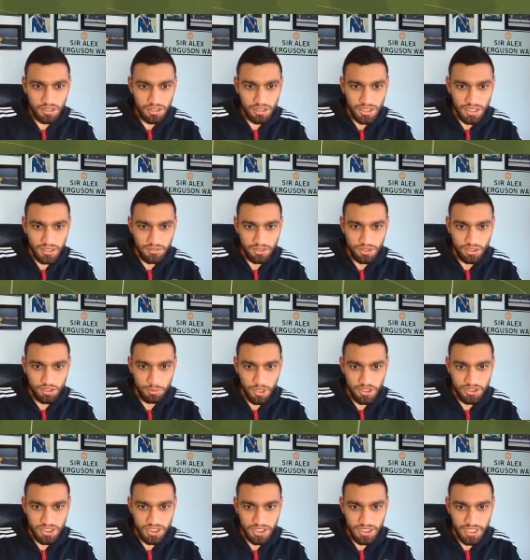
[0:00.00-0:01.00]
Gives it to
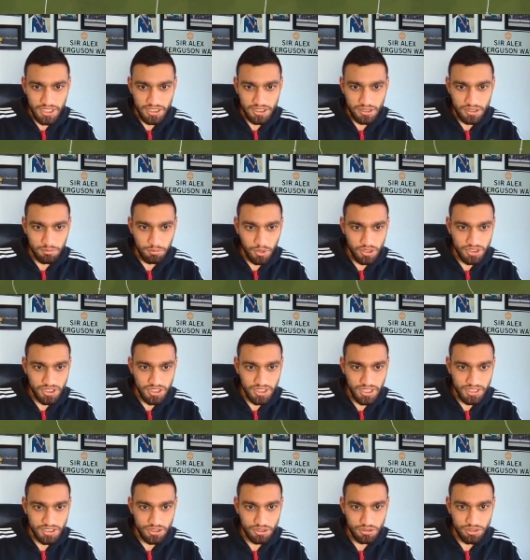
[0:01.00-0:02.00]
Martinez.
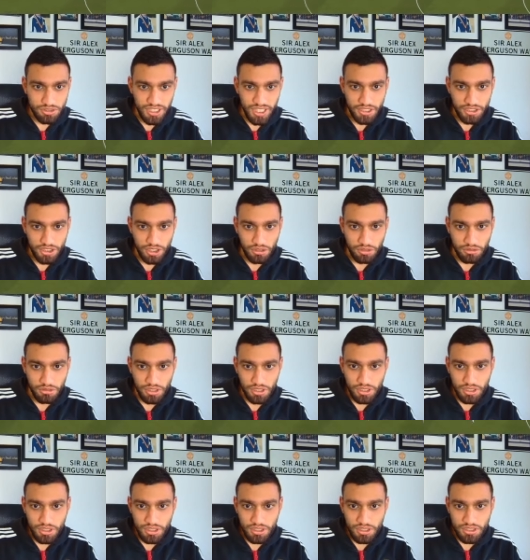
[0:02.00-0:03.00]
Martinez to Sancho.
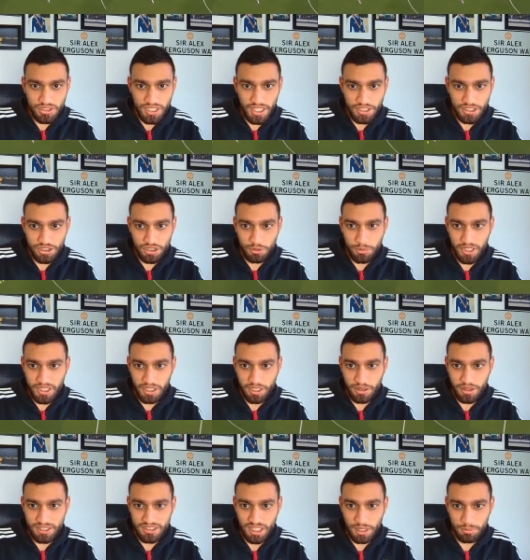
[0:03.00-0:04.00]
Sancho making
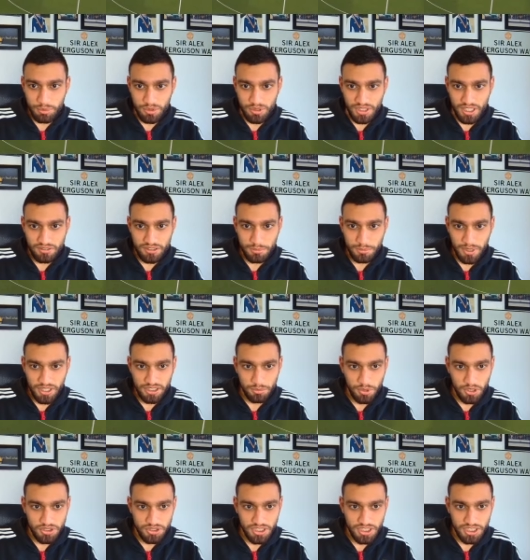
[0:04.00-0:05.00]
things happen. Gives it back to
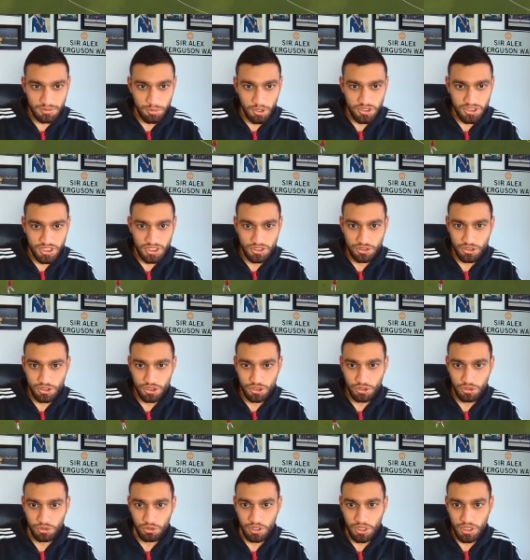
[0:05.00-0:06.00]
Martinez. Martinez to
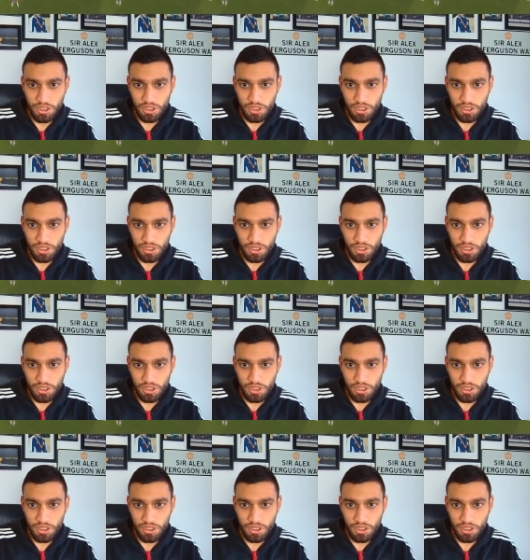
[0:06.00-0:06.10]
Shaw.